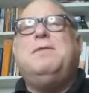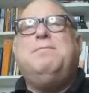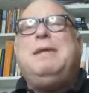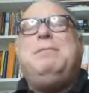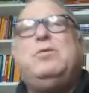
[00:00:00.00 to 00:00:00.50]

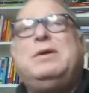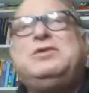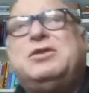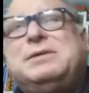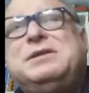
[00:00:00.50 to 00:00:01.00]
maybe we're
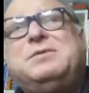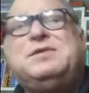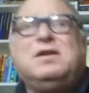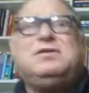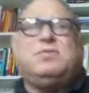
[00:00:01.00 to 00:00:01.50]
interpreting the
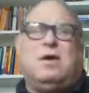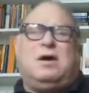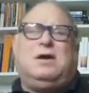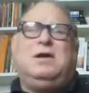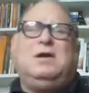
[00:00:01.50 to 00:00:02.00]
results wrong.
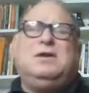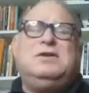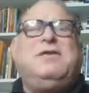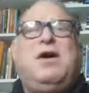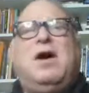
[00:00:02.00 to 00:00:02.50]

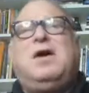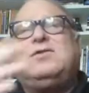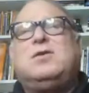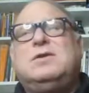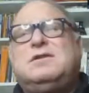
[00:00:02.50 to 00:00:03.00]
So you have all
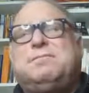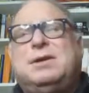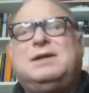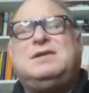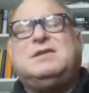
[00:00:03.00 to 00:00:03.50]
sorts of
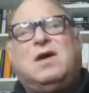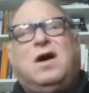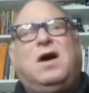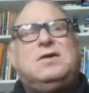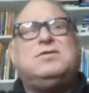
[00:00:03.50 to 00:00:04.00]
places,
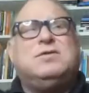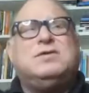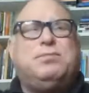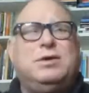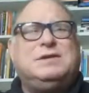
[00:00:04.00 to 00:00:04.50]
all sorts
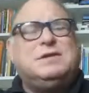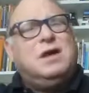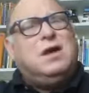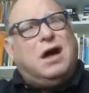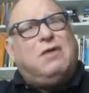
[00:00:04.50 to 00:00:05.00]
of points
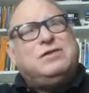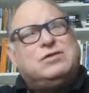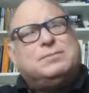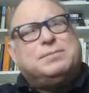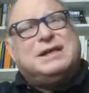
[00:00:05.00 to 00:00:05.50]
of
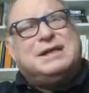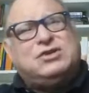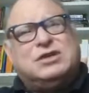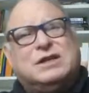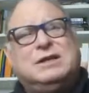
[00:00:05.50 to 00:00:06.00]

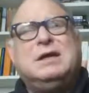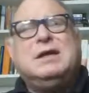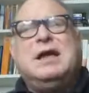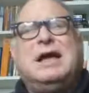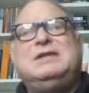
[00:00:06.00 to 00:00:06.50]
interpretation,
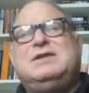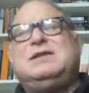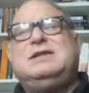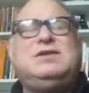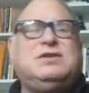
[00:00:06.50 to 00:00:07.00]
and this
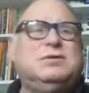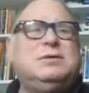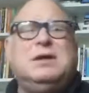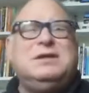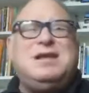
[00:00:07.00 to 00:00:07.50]
leads to
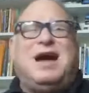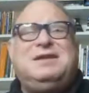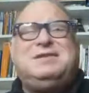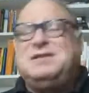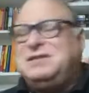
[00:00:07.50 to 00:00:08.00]

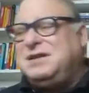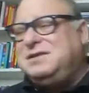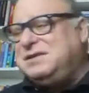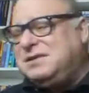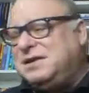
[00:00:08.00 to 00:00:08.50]
tons and
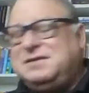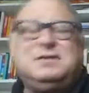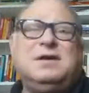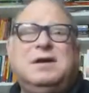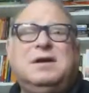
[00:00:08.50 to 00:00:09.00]
tons and tons
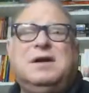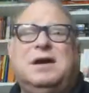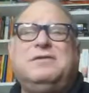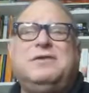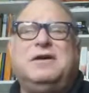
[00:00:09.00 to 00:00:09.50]

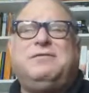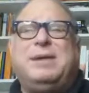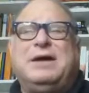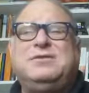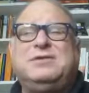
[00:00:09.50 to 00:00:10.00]
of
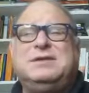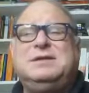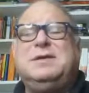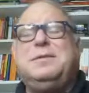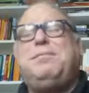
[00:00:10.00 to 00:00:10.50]

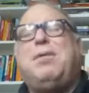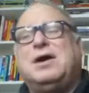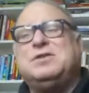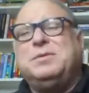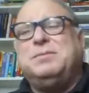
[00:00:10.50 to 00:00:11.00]

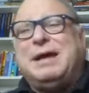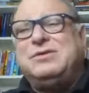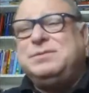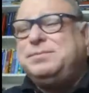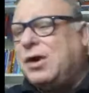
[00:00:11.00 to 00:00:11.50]
possible
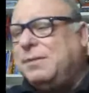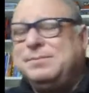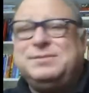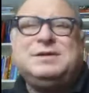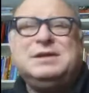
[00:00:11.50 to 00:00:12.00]
boundary
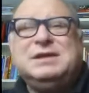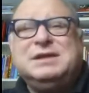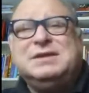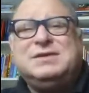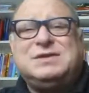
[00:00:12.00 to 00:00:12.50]
problems
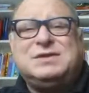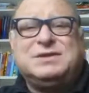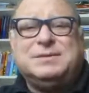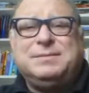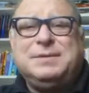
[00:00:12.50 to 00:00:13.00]
in a
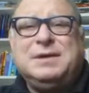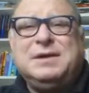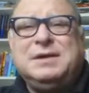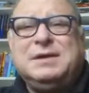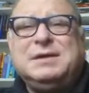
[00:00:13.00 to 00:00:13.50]
system.
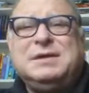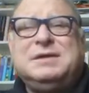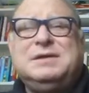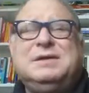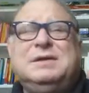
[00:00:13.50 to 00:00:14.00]

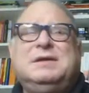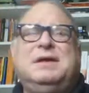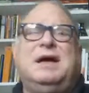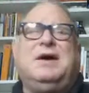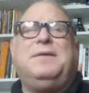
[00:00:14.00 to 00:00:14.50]

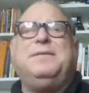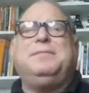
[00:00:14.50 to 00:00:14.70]
Now,